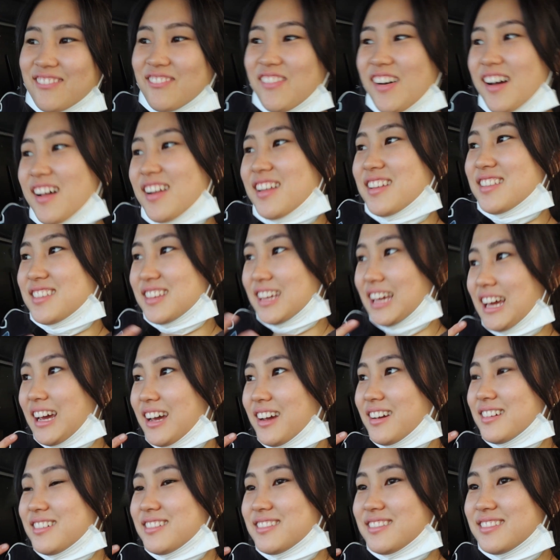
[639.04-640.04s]
But it's
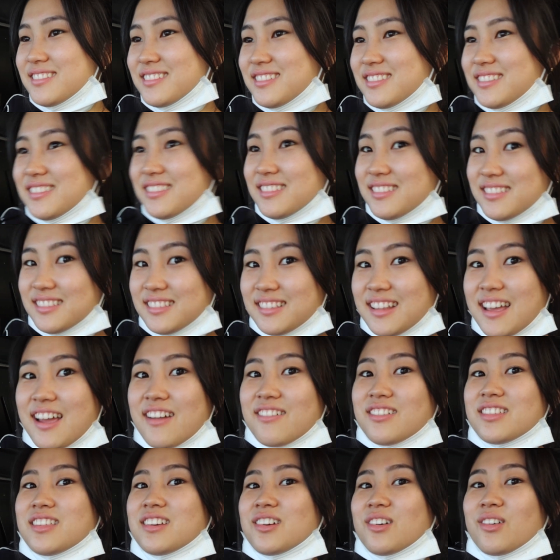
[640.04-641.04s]
okay.
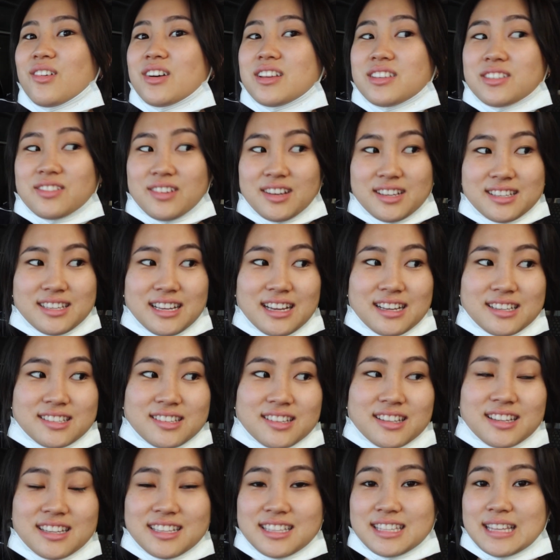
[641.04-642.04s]
Everything always works out,
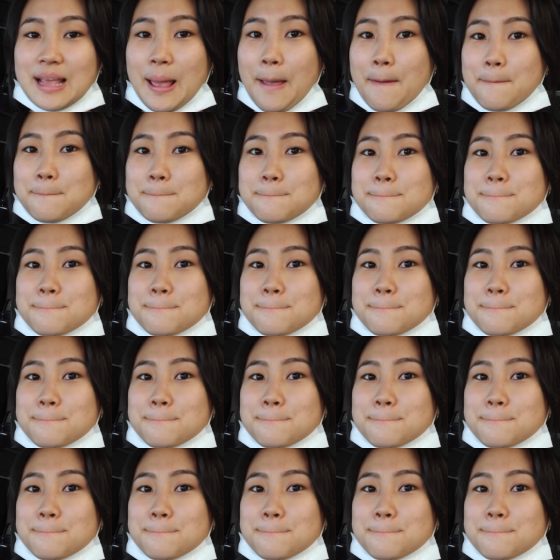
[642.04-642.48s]
so that's it.